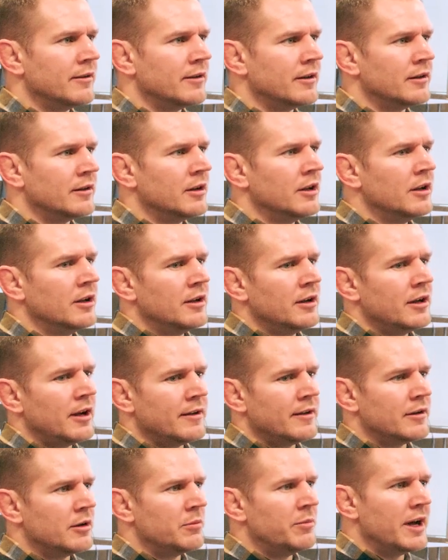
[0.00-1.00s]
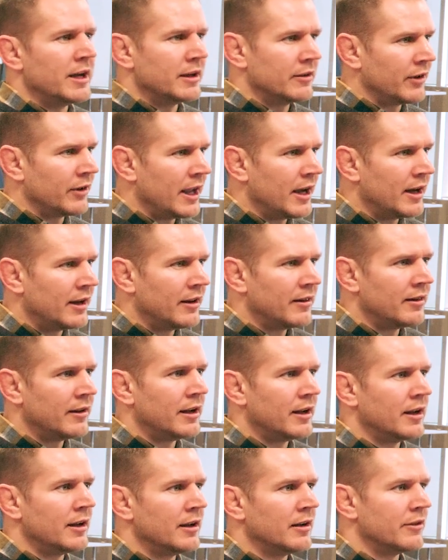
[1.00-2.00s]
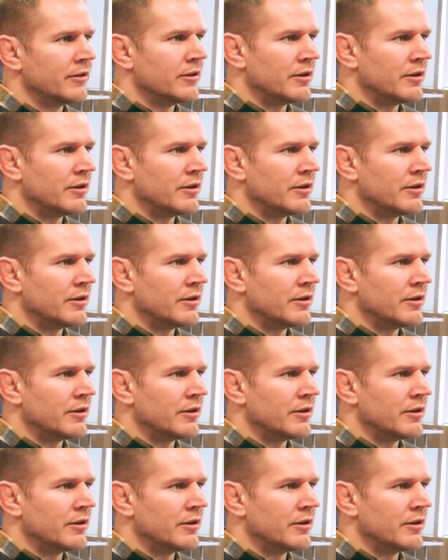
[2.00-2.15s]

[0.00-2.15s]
Is it a Bank of Canada thing?